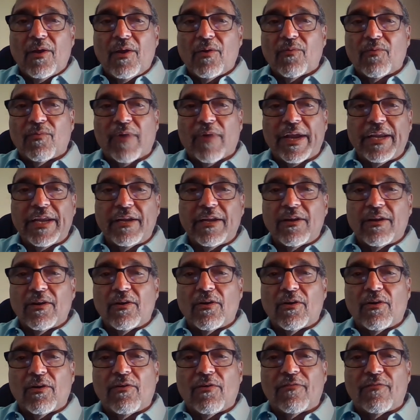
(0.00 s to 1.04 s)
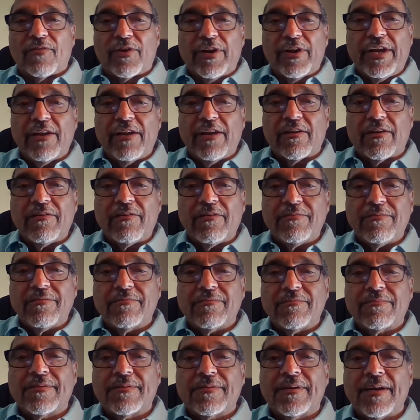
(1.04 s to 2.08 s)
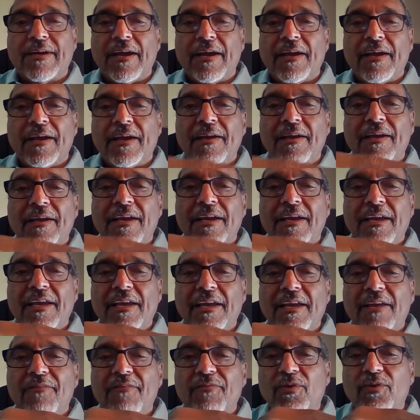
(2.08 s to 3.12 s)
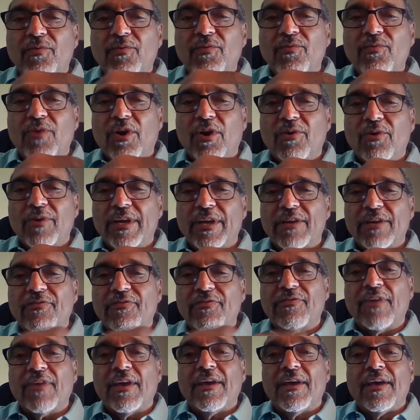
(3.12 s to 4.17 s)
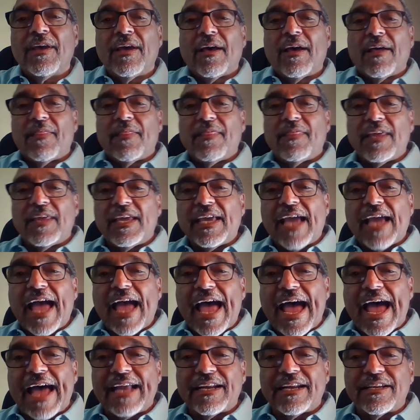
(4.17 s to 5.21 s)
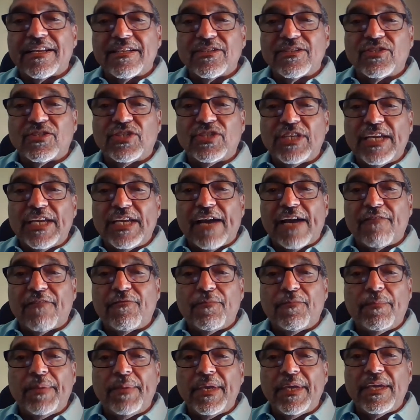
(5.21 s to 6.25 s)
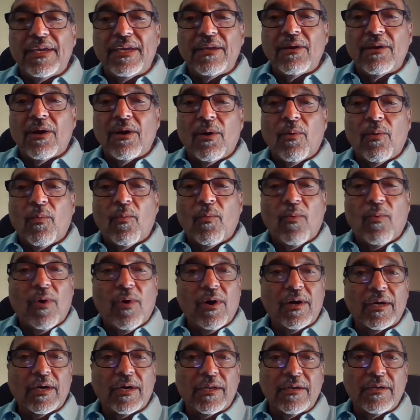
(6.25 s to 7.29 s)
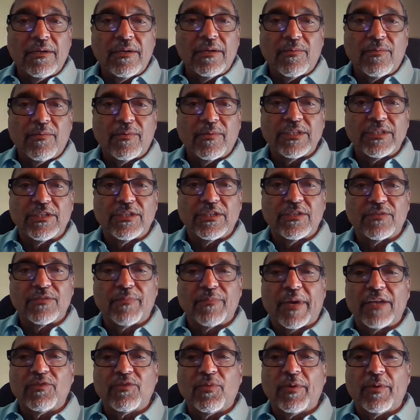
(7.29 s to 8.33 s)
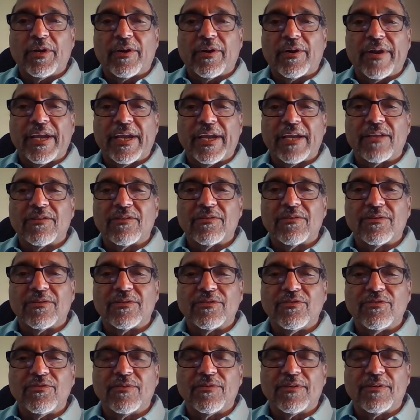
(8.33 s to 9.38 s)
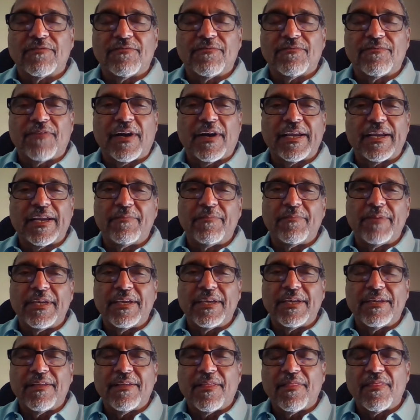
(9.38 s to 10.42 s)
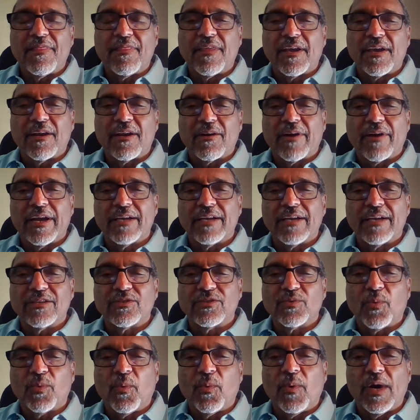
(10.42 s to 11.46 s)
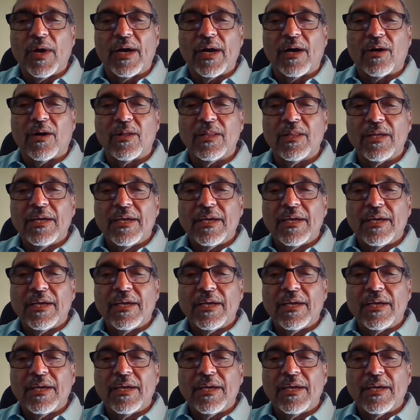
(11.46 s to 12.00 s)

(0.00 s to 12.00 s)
right over here, if you notice the at GFB1, which is my Twitter handle, and you can find me there as well.